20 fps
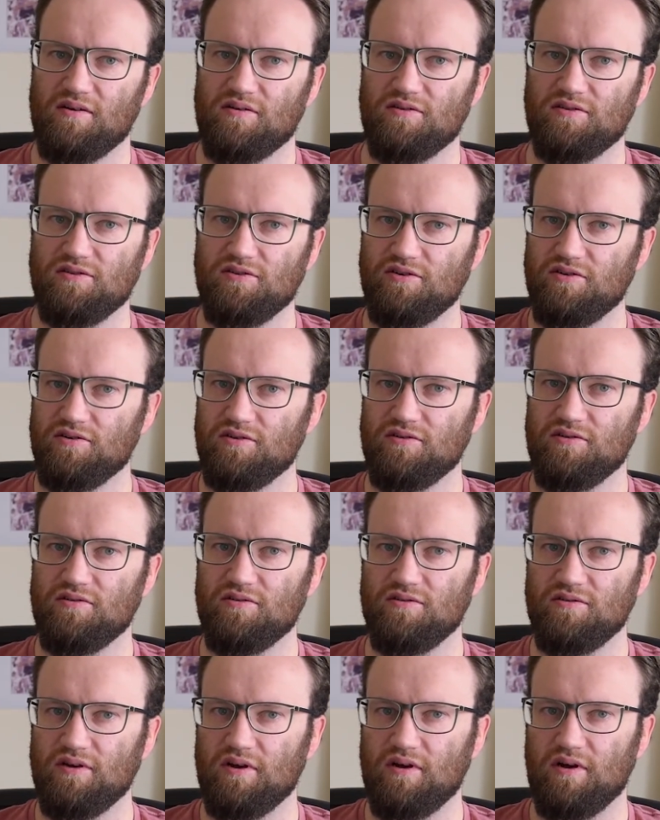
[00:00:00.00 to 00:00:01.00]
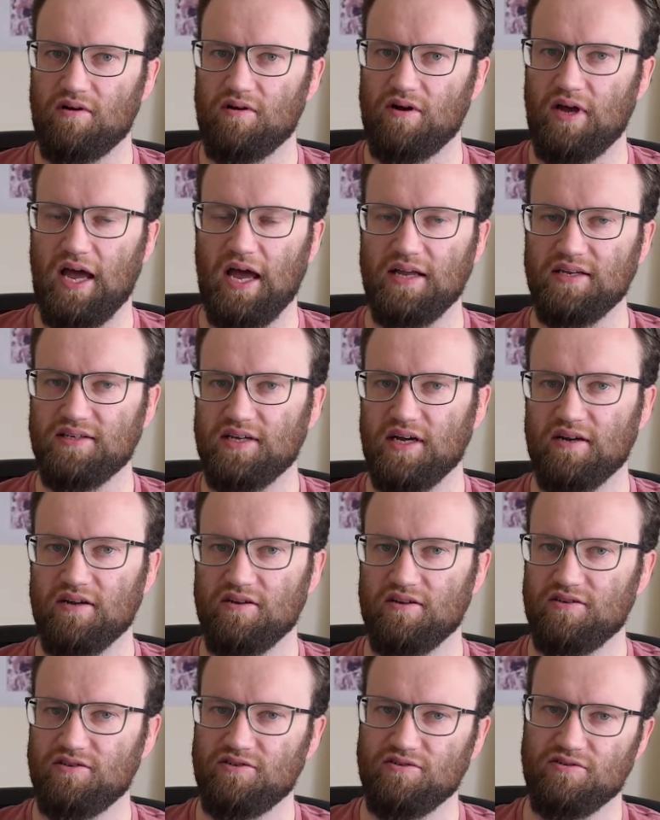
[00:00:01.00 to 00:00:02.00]
knew or had done
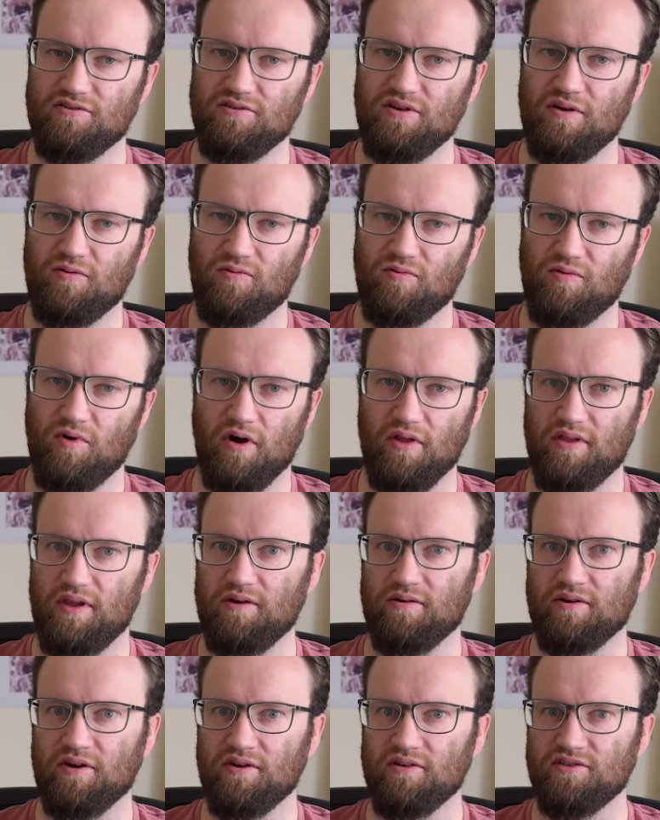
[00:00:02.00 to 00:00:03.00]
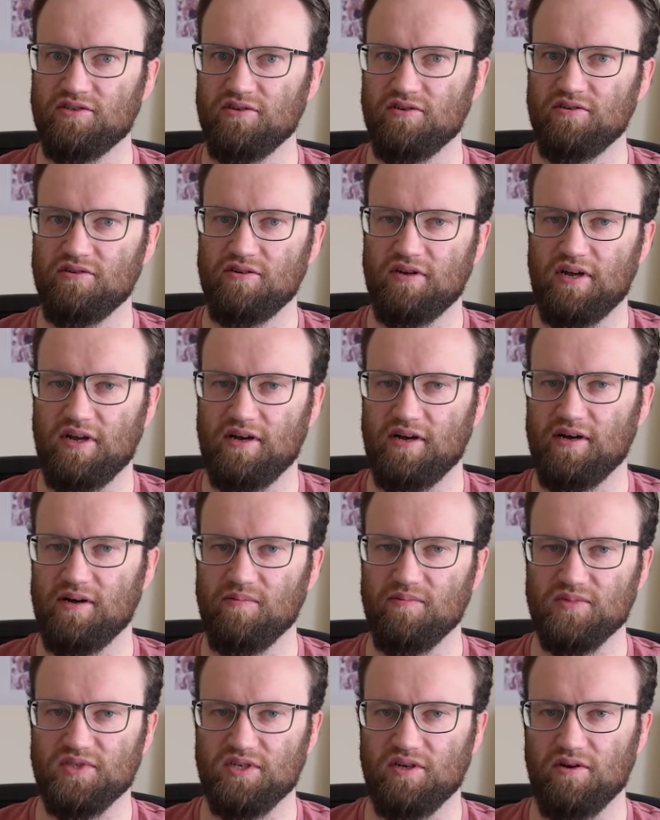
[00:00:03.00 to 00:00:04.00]
it, knew what they were going to do.
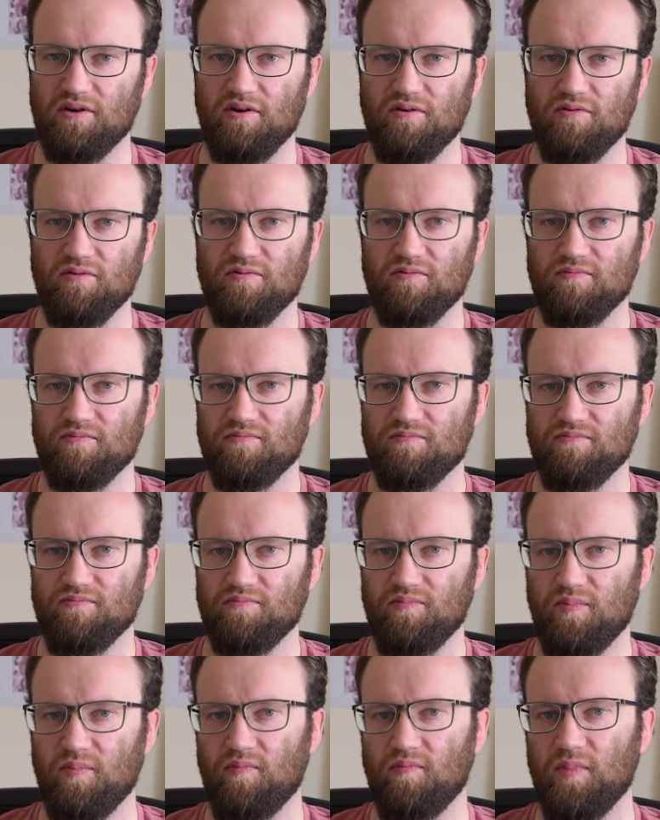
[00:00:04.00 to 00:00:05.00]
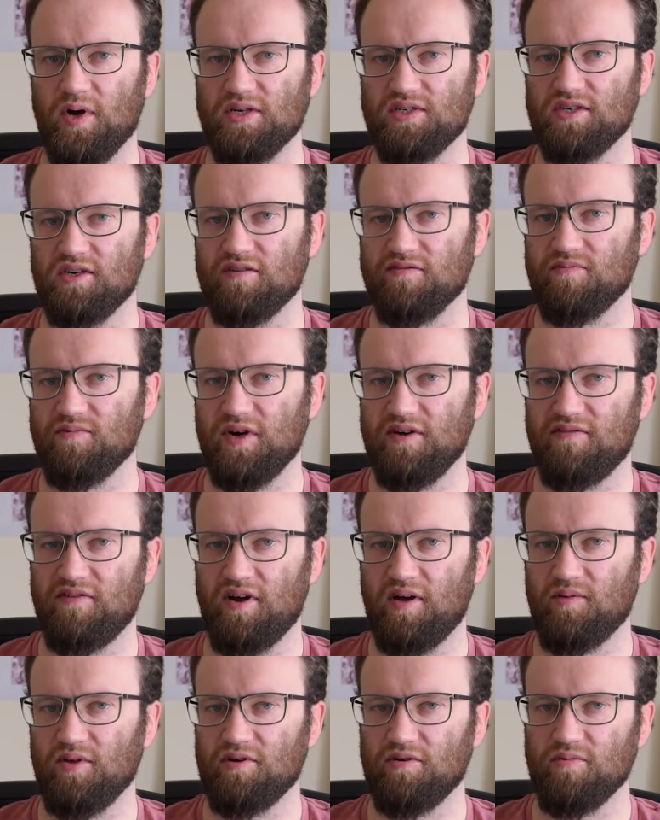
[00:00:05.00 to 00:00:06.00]
So myself and my
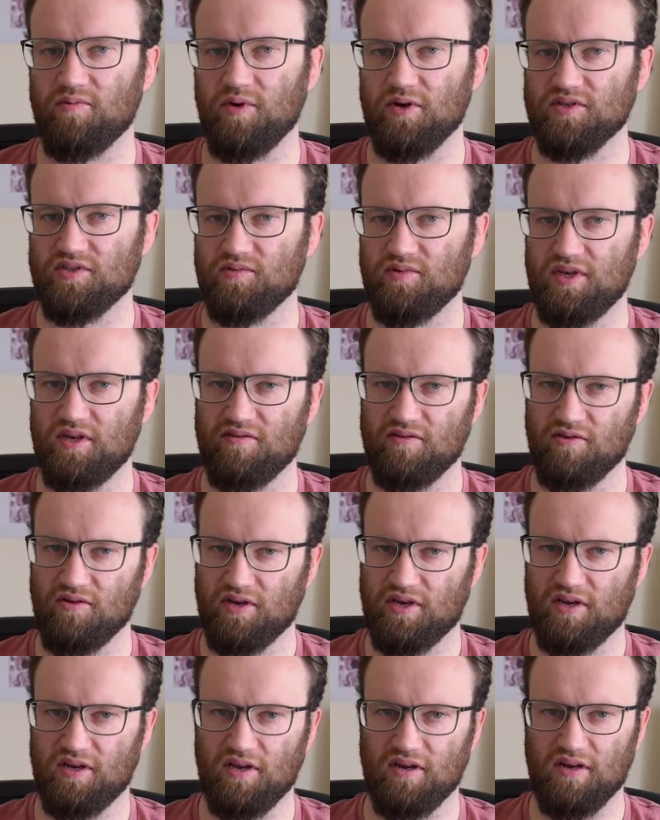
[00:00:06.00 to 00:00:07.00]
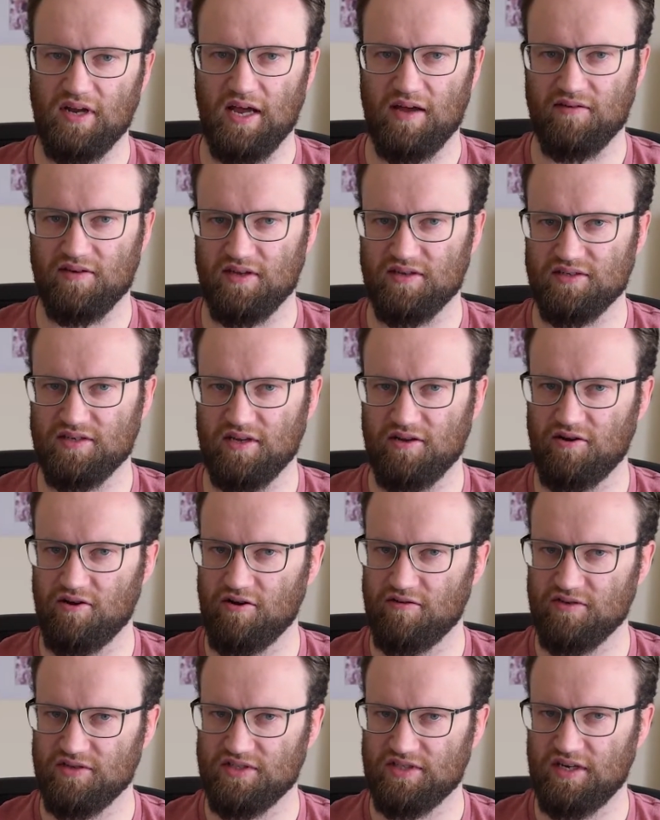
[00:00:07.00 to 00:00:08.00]
family were possibly even looking at having it done
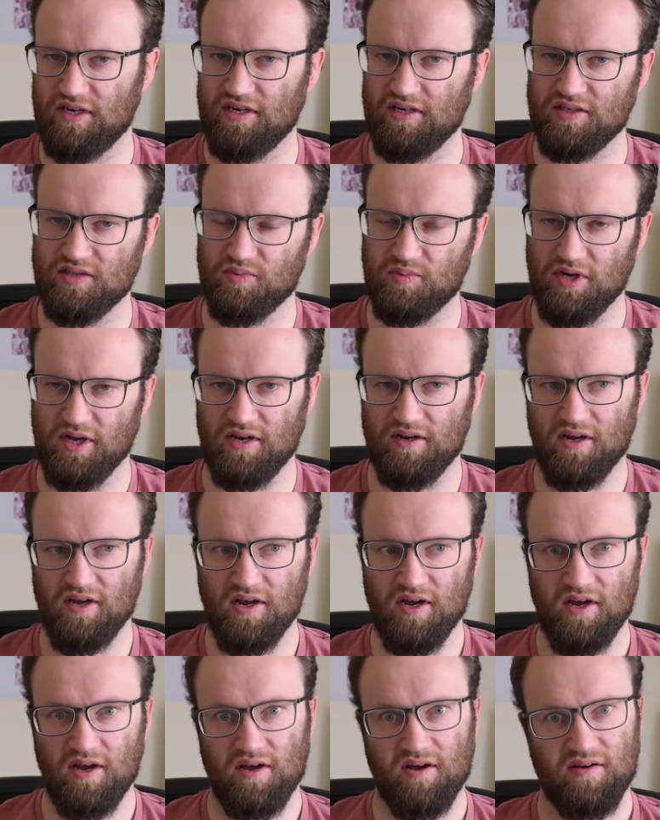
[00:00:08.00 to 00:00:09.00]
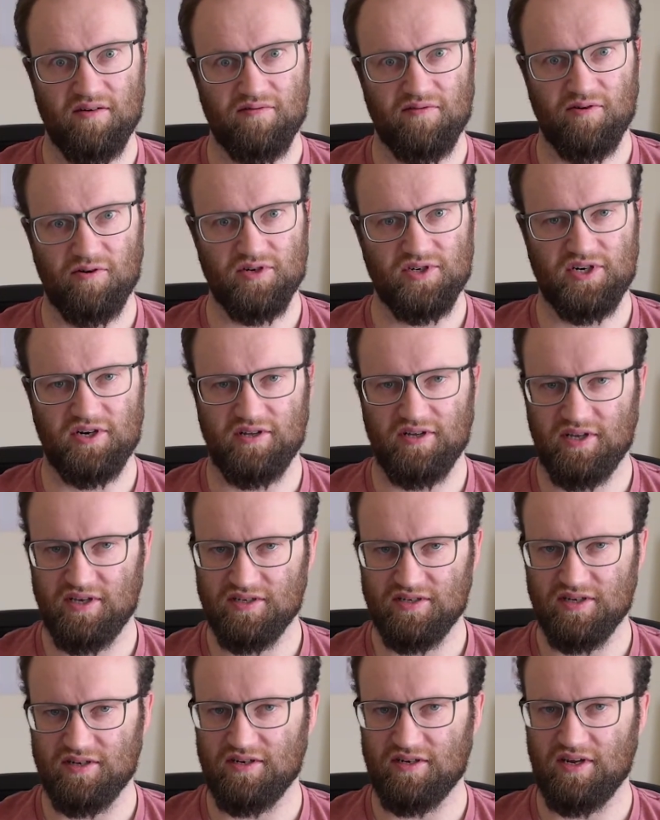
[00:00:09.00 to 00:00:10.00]
overseas, but fortunately
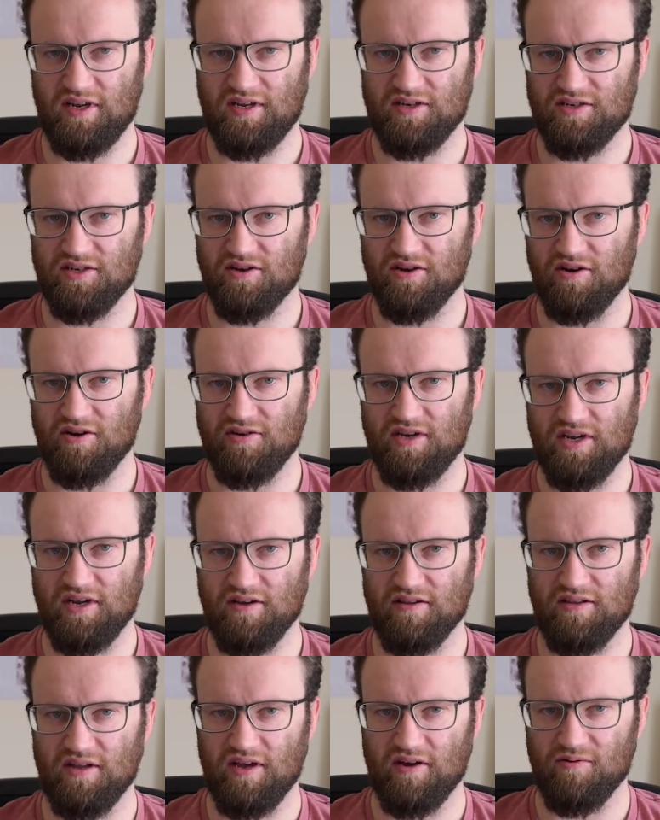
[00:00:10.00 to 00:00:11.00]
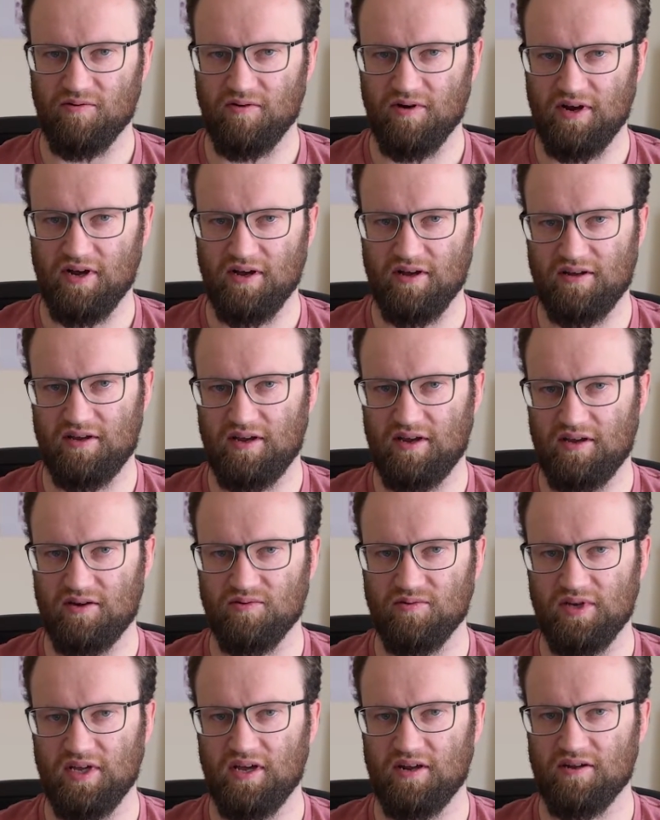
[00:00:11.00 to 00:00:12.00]
didn't need to go down that route and
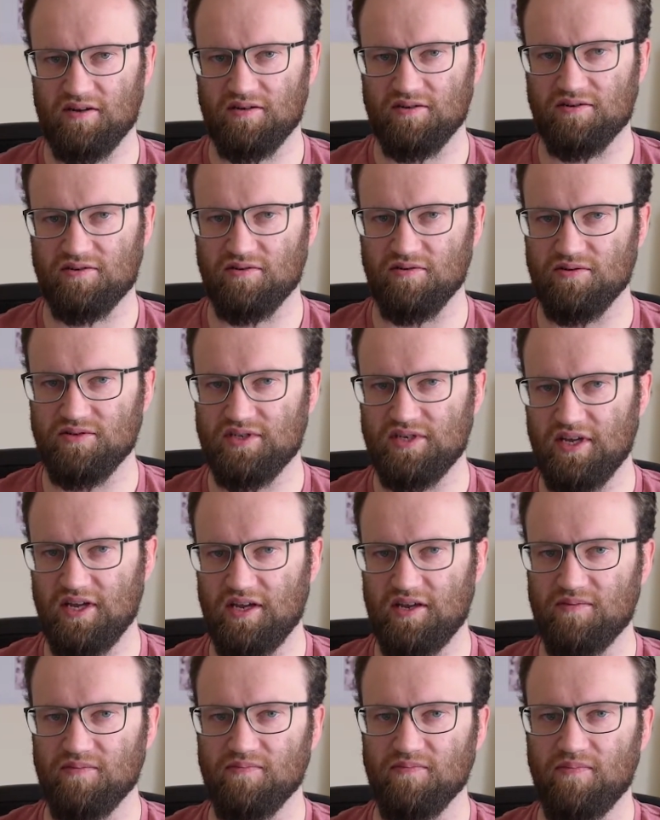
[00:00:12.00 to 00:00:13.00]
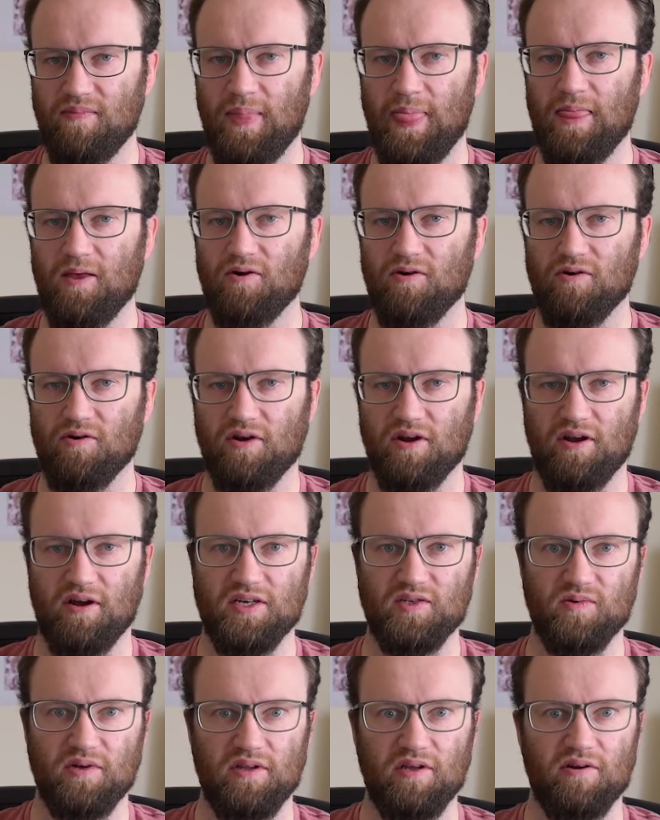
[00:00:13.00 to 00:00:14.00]
we had a good team
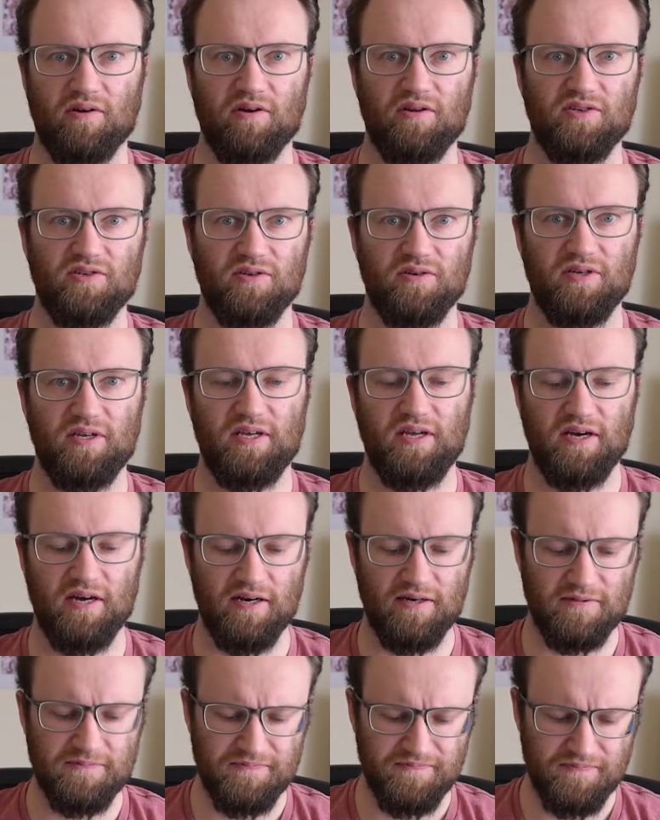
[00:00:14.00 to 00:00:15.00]
organise what they were going to do here.